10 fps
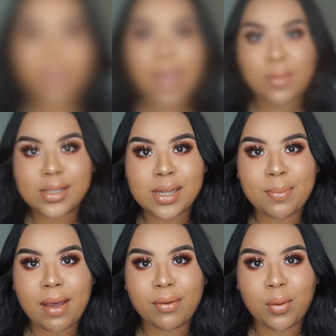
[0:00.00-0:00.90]
Hey, what's
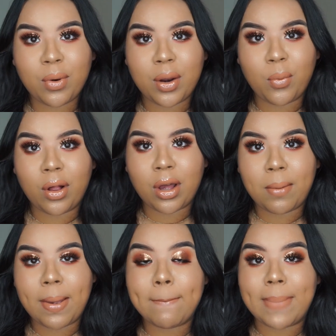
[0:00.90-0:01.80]
up everyone?
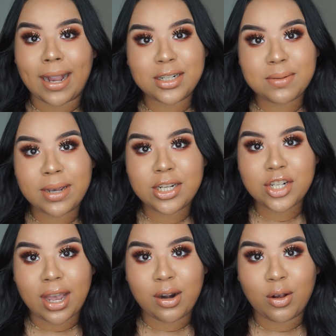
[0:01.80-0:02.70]
Welcome back to my
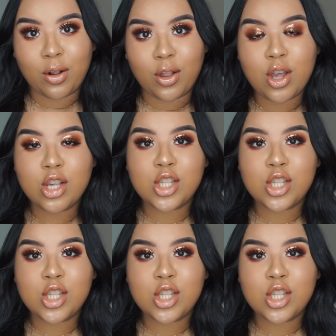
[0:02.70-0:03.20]
channel.